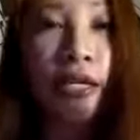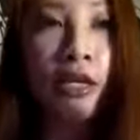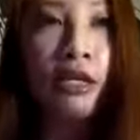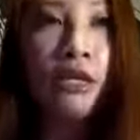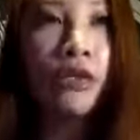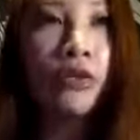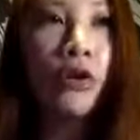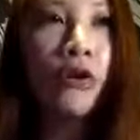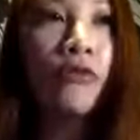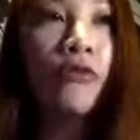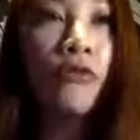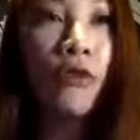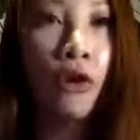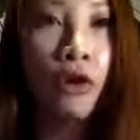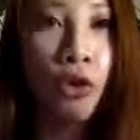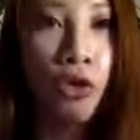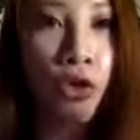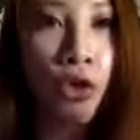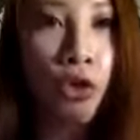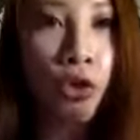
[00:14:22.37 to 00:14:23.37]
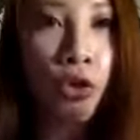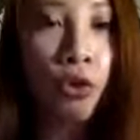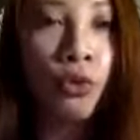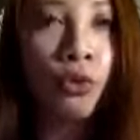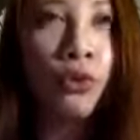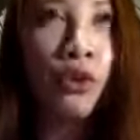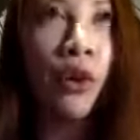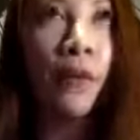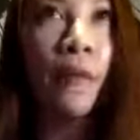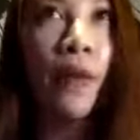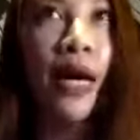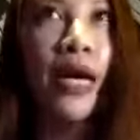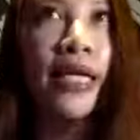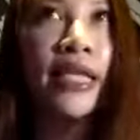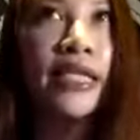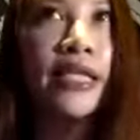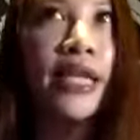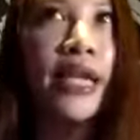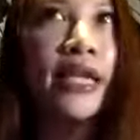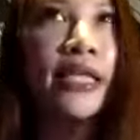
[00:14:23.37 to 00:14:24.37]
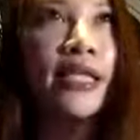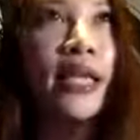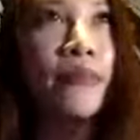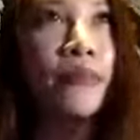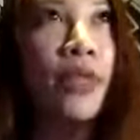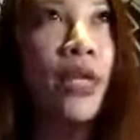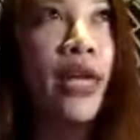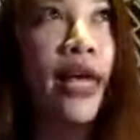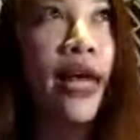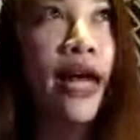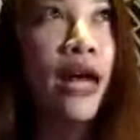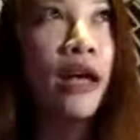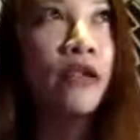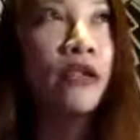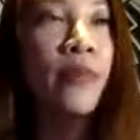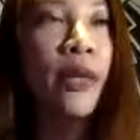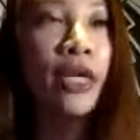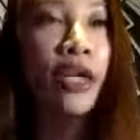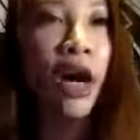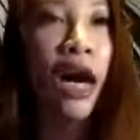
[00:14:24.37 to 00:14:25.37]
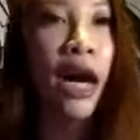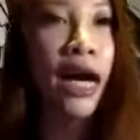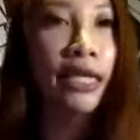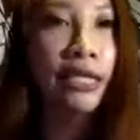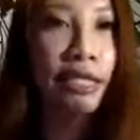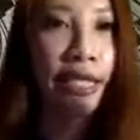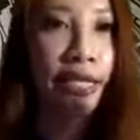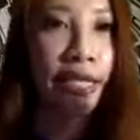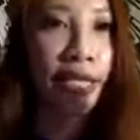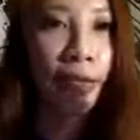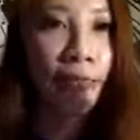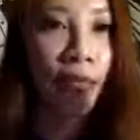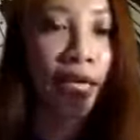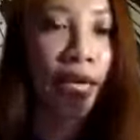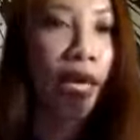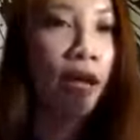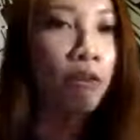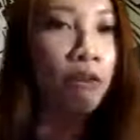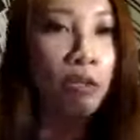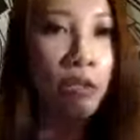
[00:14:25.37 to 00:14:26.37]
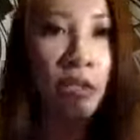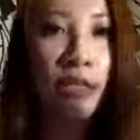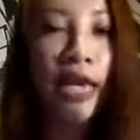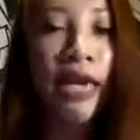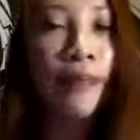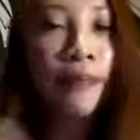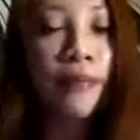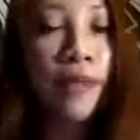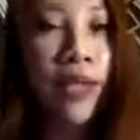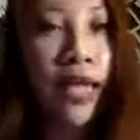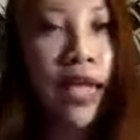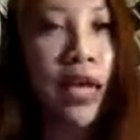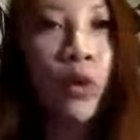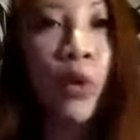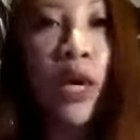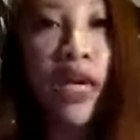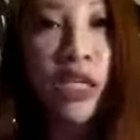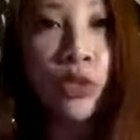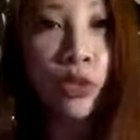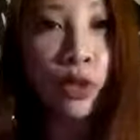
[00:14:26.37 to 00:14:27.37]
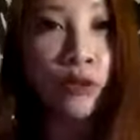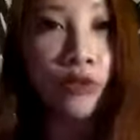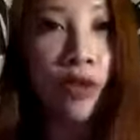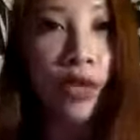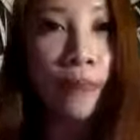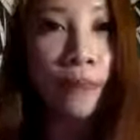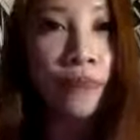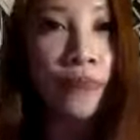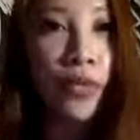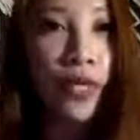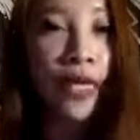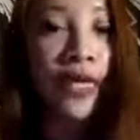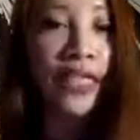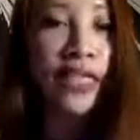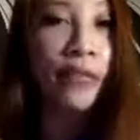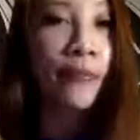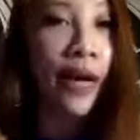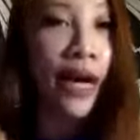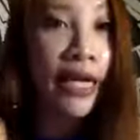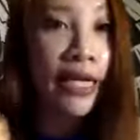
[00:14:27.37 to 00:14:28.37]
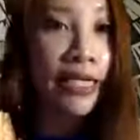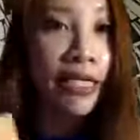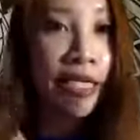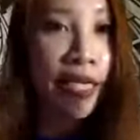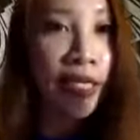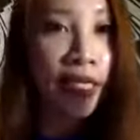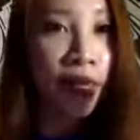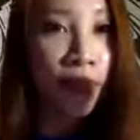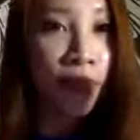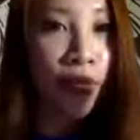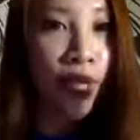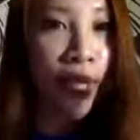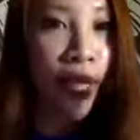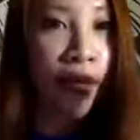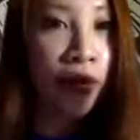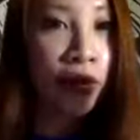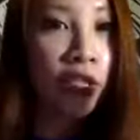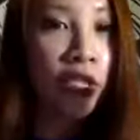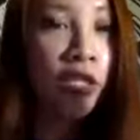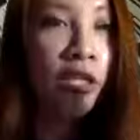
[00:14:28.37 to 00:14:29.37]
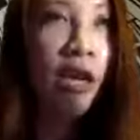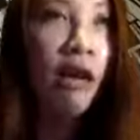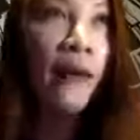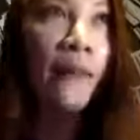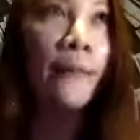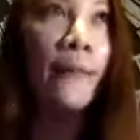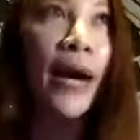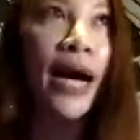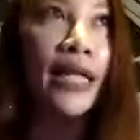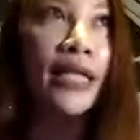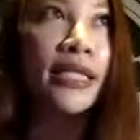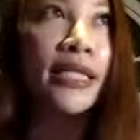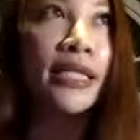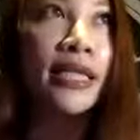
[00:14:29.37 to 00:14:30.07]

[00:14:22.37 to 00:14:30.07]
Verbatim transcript: So for you, your mind says something else, but your heart says something else. Same likewise with him. His mind says something else, but